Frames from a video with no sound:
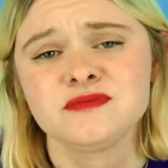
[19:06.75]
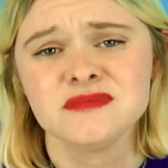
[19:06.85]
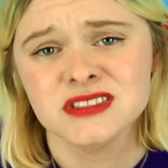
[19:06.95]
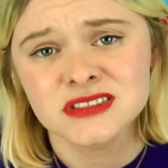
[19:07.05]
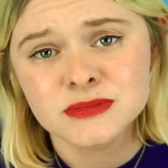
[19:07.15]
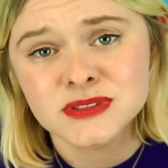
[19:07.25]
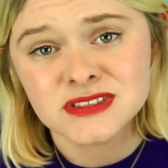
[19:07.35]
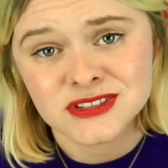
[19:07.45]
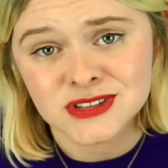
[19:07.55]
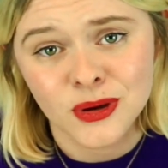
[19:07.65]
This has been
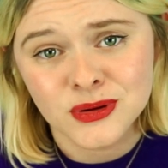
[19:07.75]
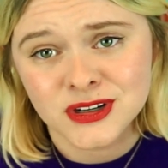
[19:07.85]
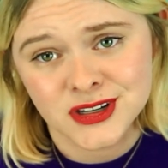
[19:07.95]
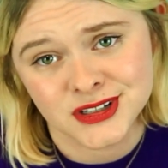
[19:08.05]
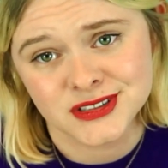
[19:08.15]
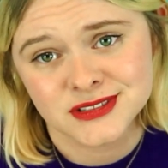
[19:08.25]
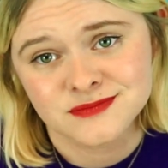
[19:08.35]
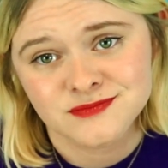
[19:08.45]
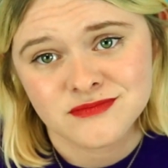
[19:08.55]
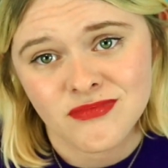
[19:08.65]
so good.
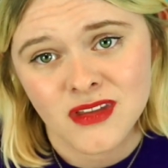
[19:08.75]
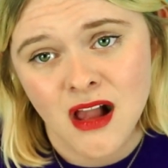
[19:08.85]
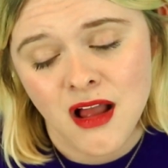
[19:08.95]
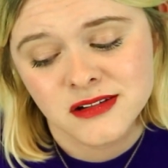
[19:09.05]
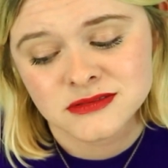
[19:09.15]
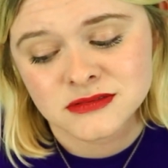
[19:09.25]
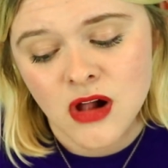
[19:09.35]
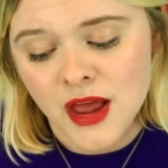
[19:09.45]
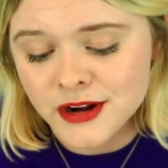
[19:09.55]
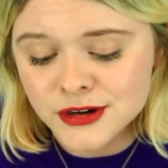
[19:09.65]

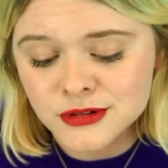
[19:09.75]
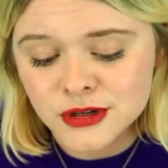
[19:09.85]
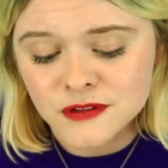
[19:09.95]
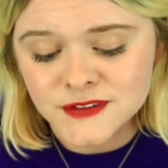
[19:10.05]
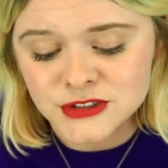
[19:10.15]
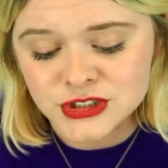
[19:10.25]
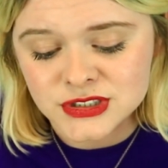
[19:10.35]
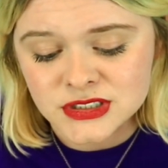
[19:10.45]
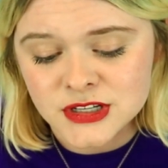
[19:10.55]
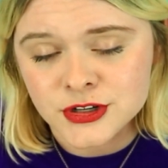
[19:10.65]
And I don't know if it's just
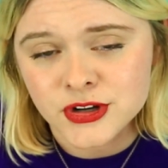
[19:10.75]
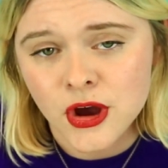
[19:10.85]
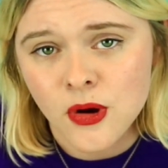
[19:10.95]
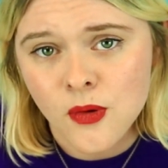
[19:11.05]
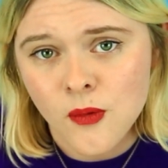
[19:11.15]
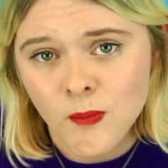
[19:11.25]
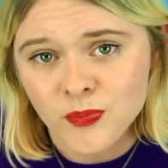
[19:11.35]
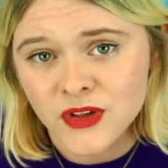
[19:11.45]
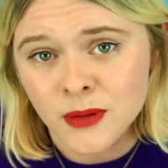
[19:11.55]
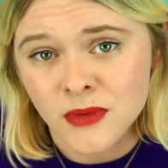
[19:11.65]
because I know
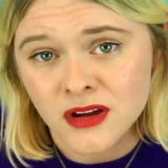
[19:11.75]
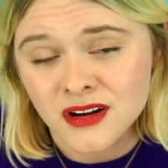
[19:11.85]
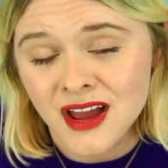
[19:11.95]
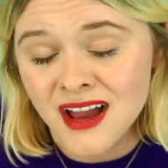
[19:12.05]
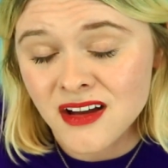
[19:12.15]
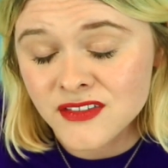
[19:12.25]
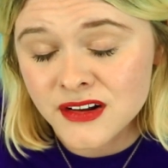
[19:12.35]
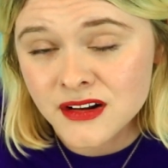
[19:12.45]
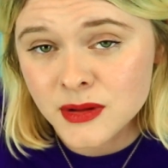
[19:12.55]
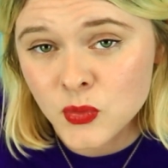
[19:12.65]
that I'm not going to have it
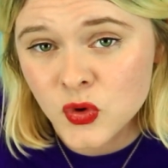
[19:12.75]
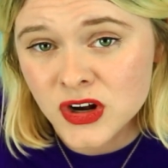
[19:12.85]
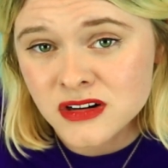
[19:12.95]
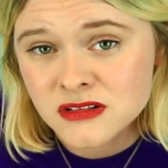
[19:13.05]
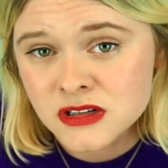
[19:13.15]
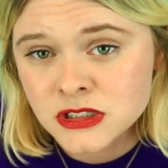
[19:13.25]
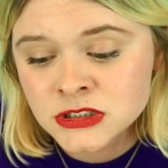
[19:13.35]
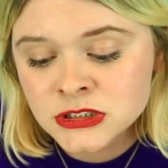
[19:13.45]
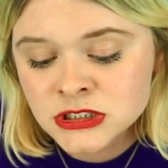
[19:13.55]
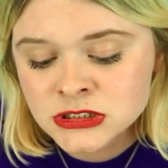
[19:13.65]
anymore.
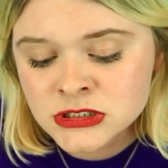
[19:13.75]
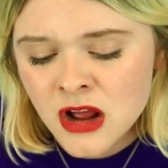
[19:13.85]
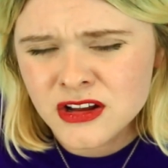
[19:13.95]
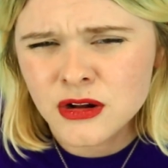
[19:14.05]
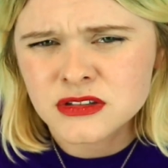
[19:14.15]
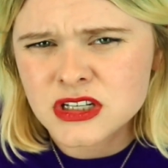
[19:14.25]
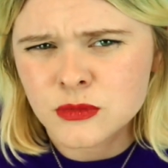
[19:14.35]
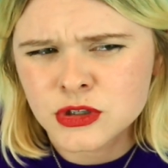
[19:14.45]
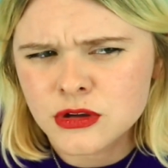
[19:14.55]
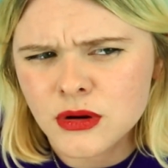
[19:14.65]
You know, it's like when
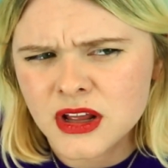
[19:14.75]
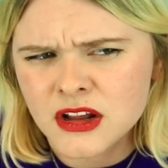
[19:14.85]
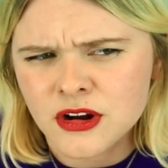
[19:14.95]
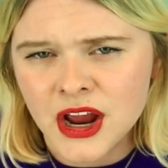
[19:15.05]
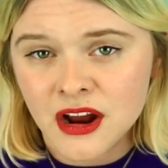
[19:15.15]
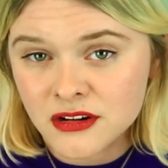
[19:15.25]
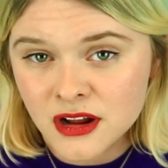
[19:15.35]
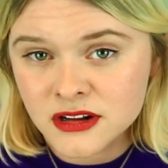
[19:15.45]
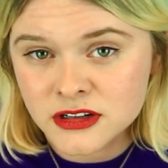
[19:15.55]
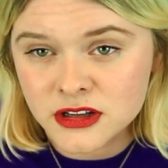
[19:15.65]
you go to get your hair
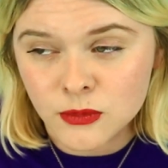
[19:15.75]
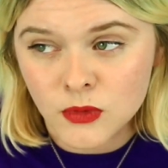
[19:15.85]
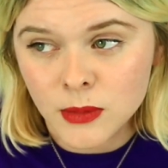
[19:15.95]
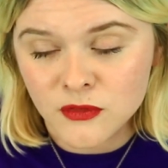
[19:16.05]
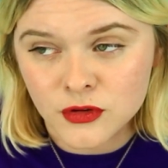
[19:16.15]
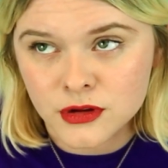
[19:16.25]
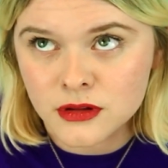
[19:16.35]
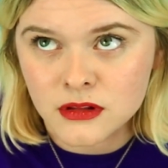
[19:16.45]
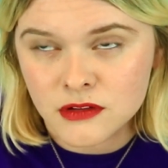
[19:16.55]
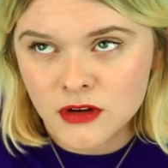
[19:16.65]
done, and like right before you
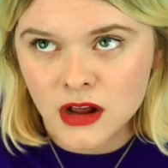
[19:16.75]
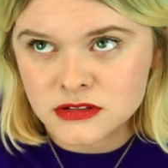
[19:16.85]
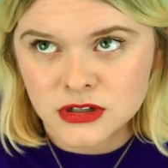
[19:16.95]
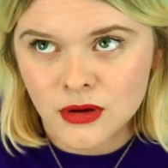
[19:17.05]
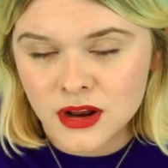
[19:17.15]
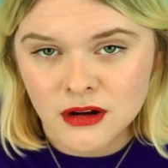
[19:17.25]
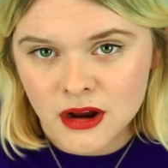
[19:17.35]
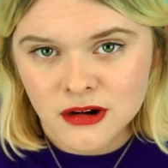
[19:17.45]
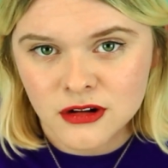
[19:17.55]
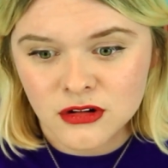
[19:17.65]
leave your house to go get your
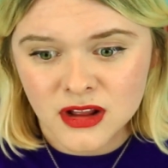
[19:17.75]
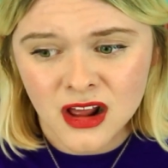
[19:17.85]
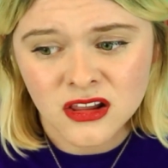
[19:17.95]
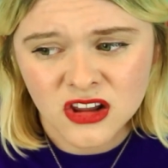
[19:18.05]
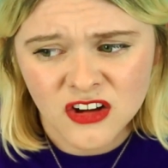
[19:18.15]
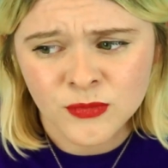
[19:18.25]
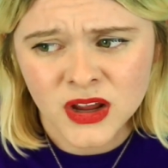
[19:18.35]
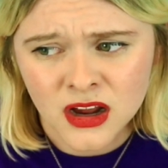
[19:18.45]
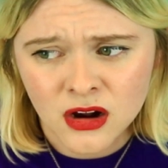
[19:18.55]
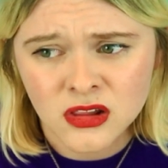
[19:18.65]
hair done, you're like, I love my
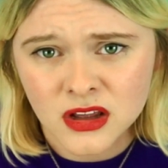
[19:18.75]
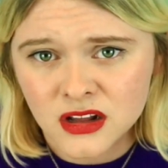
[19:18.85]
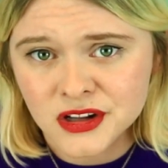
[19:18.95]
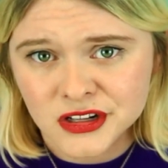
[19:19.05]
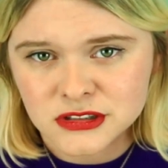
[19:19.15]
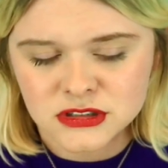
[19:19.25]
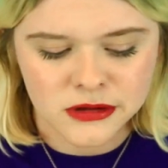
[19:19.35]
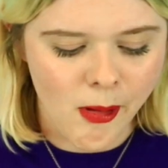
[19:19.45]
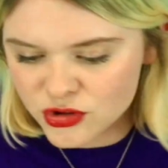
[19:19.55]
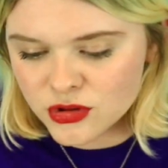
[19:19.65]
hair like it is. Like,
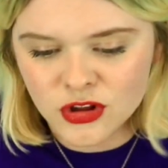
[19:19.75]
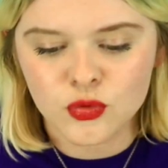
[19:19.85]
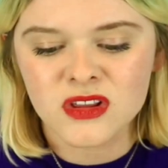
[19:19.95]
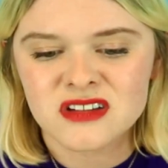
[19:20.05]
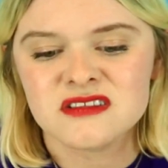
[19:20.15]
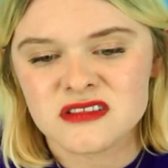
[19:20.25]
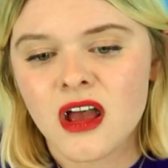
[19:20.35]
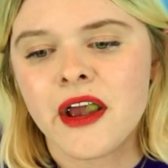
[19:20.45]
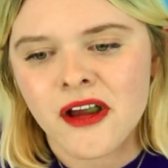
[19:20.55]
that's what this is like.